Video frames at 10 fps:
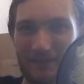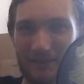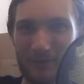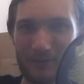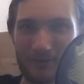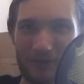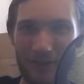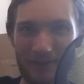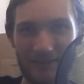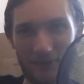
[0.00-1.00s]
trying to
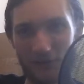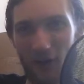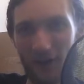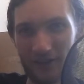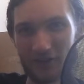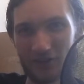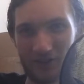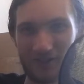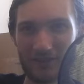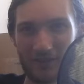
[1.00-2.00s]
dodge. You
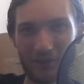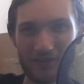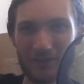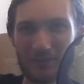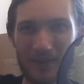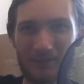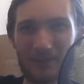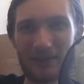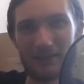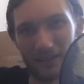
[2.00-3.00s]
know, sometimes they
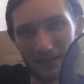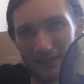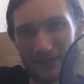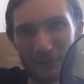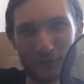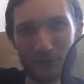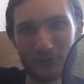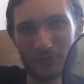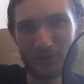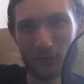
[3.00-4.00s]
like include
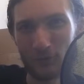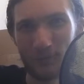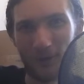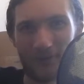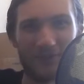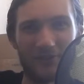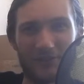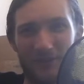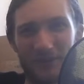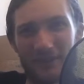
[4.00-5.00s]
toolbars or something
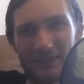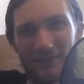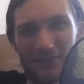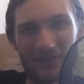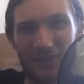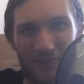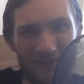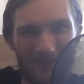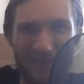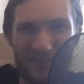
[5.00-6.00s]
in their installers.
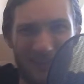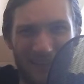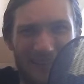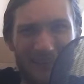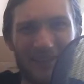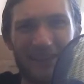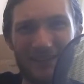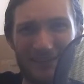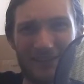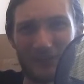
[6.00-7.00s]
It's like, this is
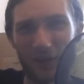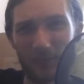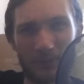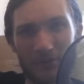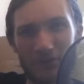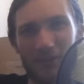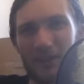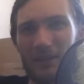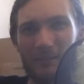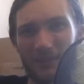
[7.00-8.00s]
garbage.
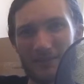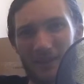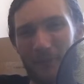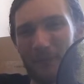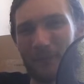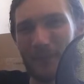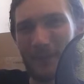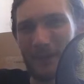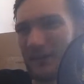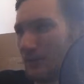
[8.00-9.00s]
But
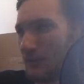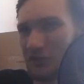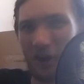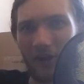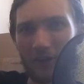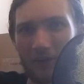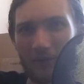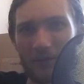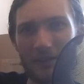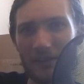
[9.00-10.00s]
with Choco,
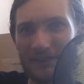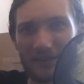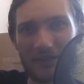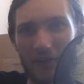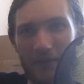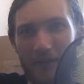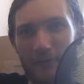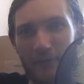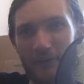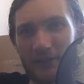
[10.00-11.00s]
it does all that for
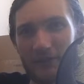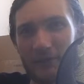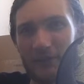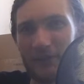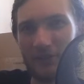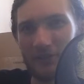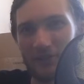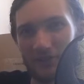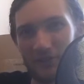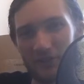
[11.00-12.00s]
you. You just search